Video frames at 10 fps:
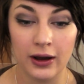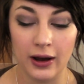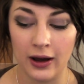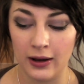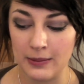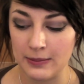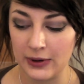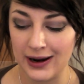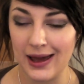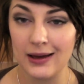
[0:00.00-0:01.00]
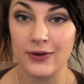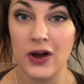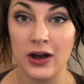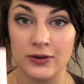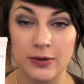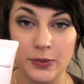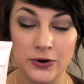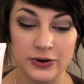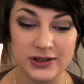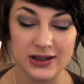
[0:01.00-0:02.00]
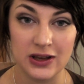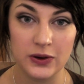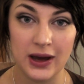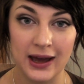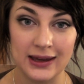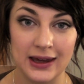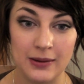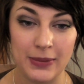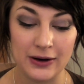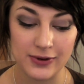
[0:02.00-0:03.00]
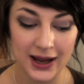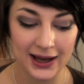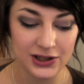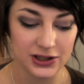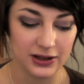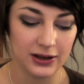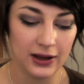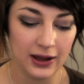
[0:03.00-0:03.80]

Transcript: but I have heard reports that you can get a bad reaction.